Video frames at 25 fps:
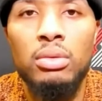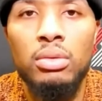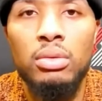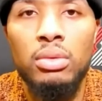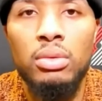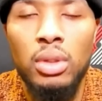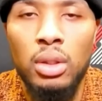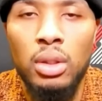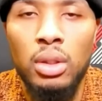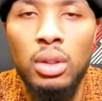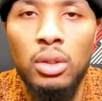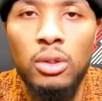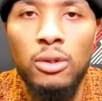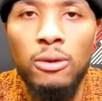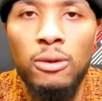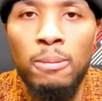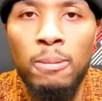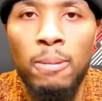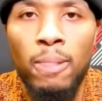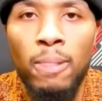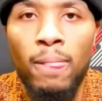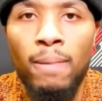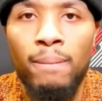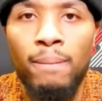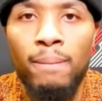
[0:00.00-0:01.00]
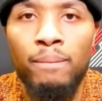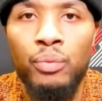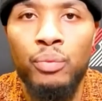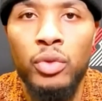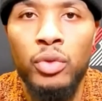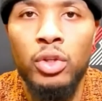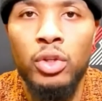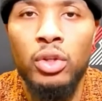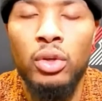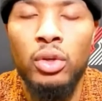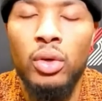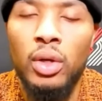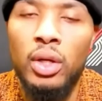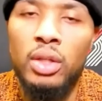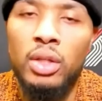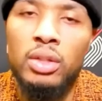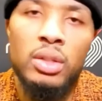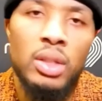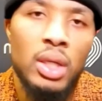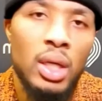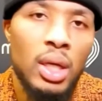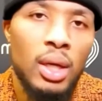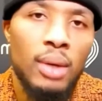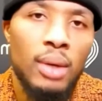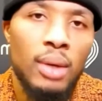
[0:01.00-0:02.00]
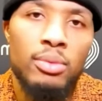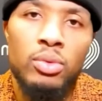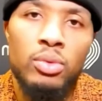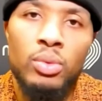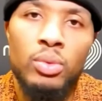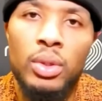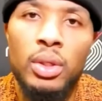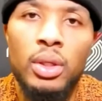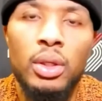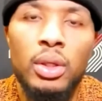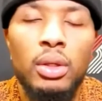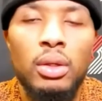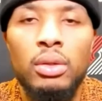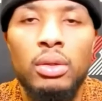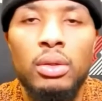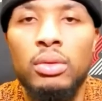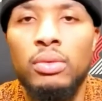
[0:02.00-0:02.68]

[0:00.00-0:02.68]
You know, there's times where,